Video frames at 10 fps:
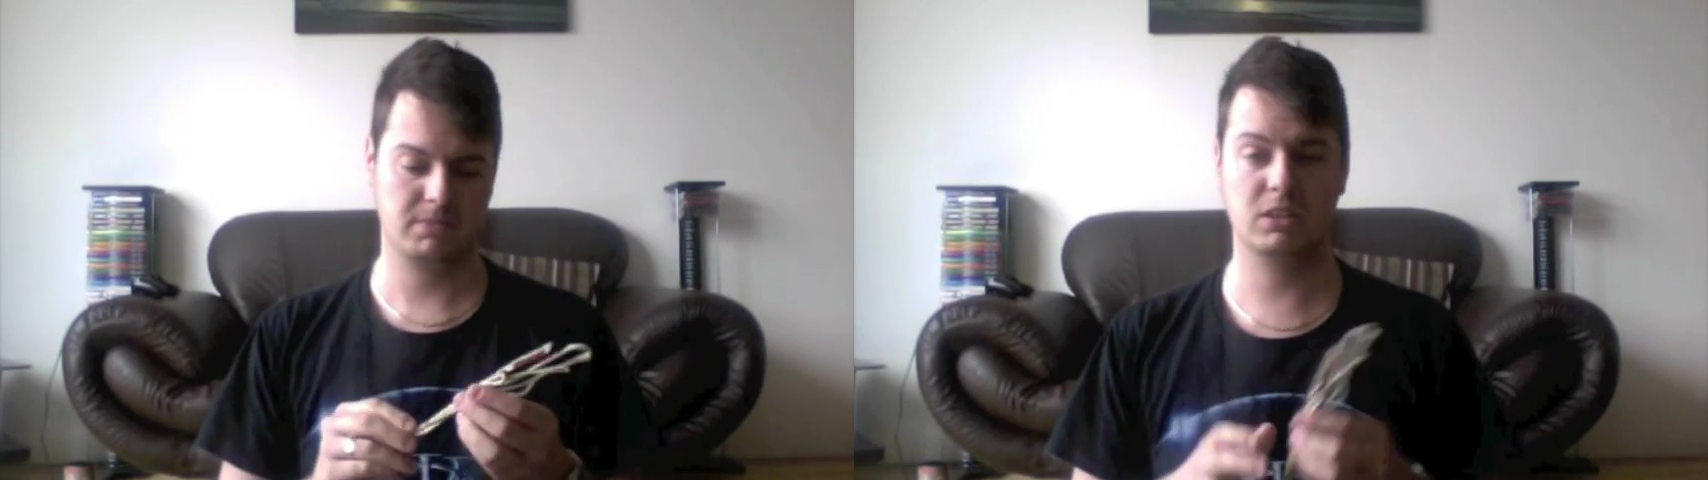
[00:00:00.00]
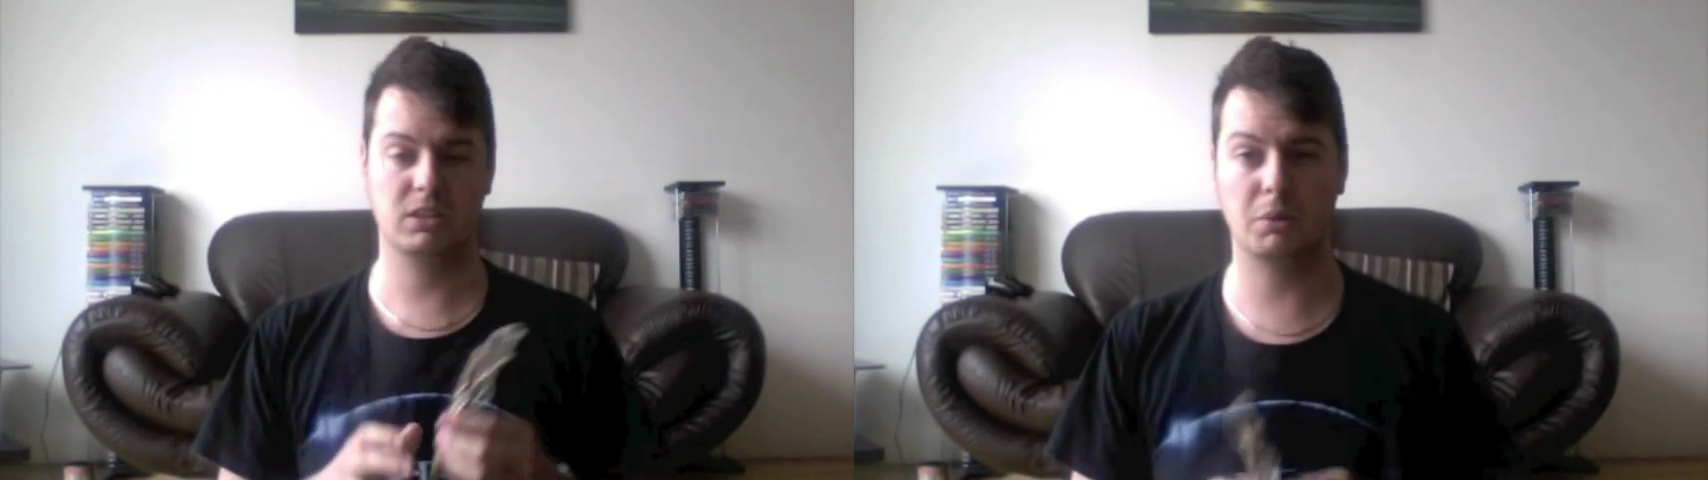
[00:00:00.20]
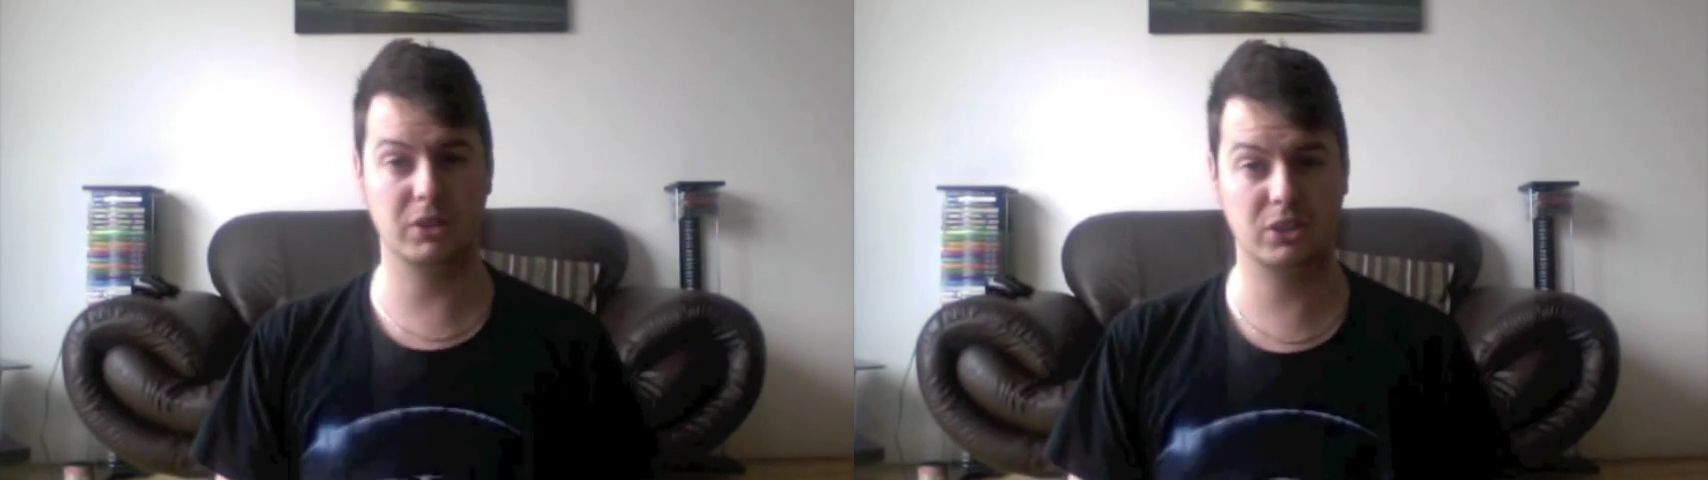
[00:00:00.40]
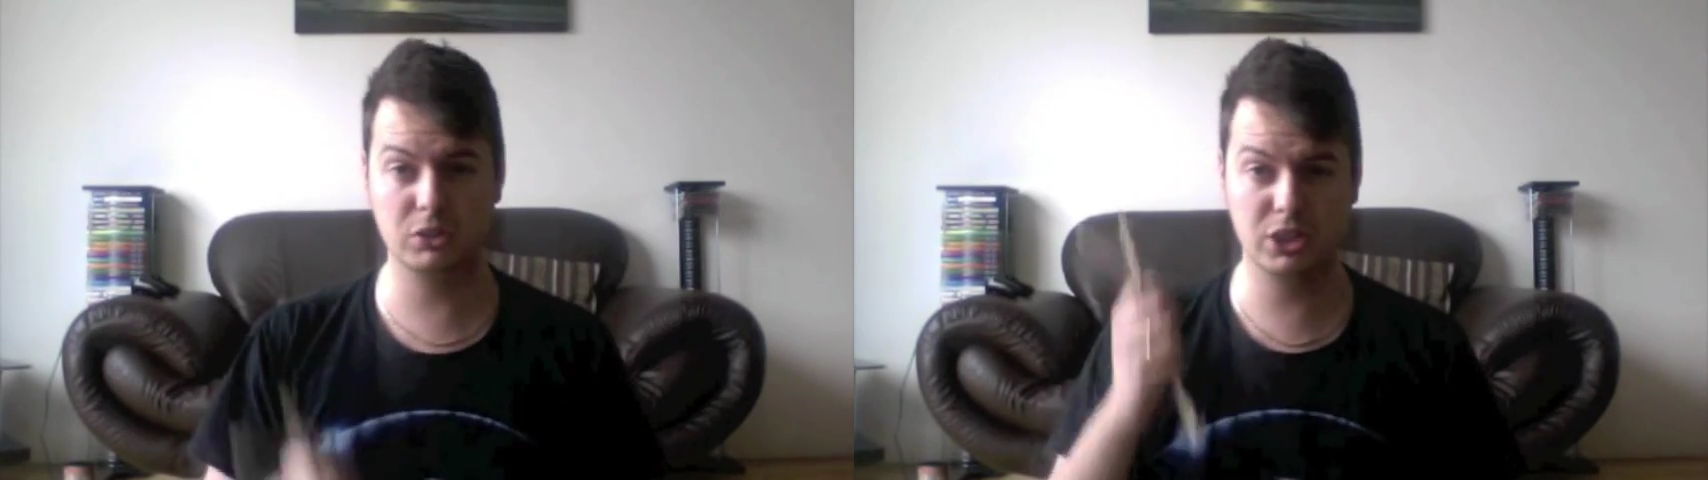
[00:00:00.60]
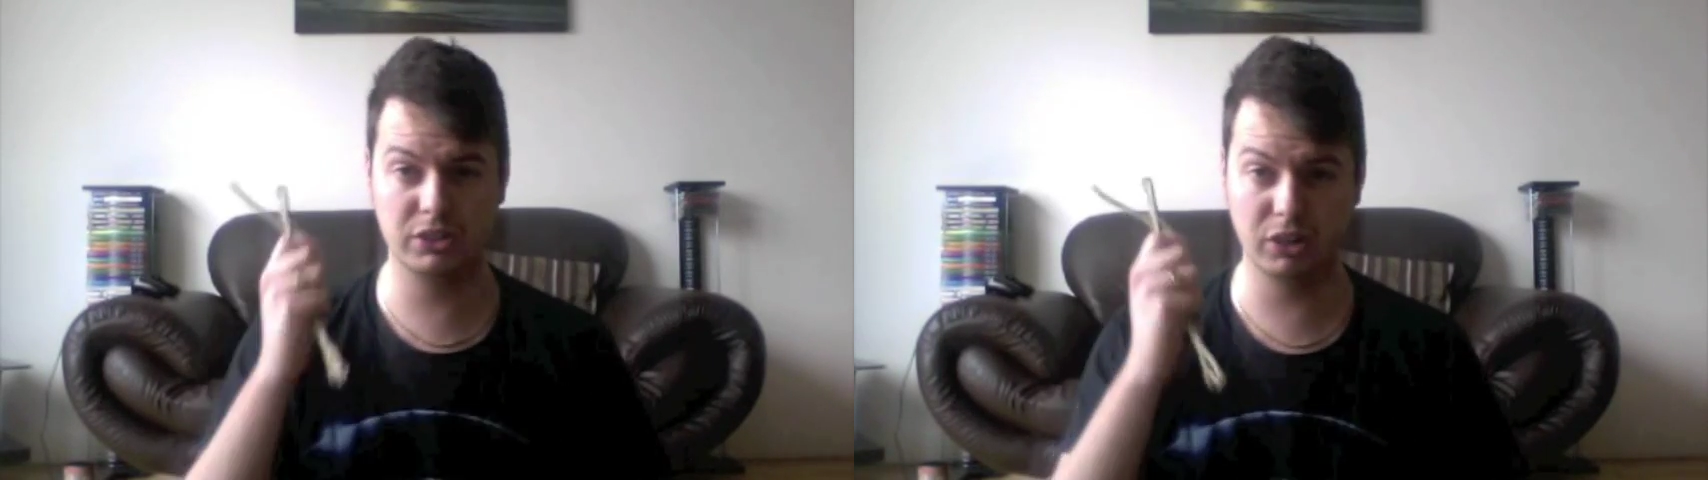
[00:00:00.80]
Not worth it. Go
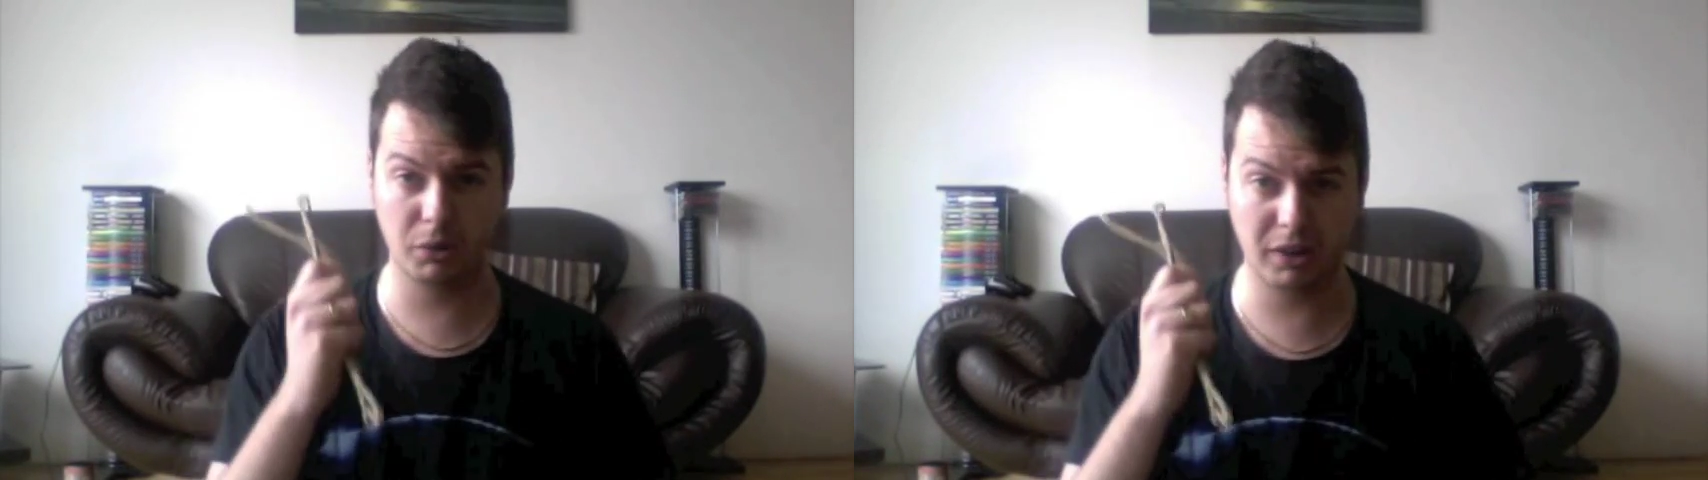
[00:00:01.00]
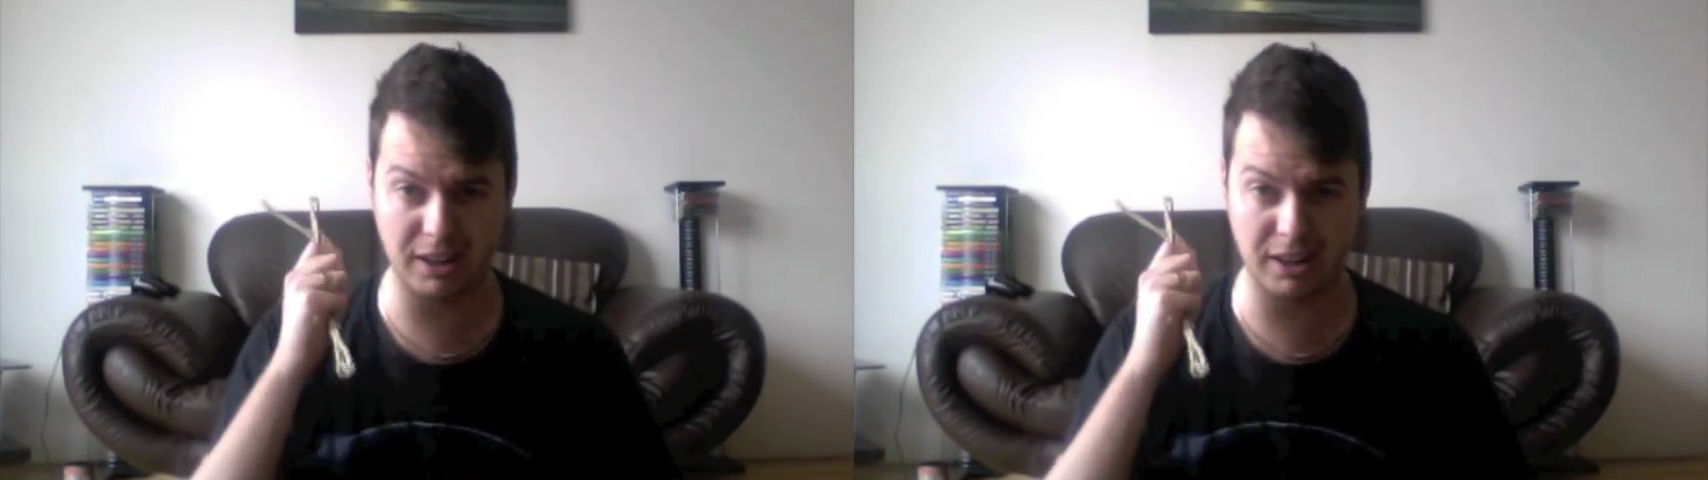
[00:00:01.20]
to your local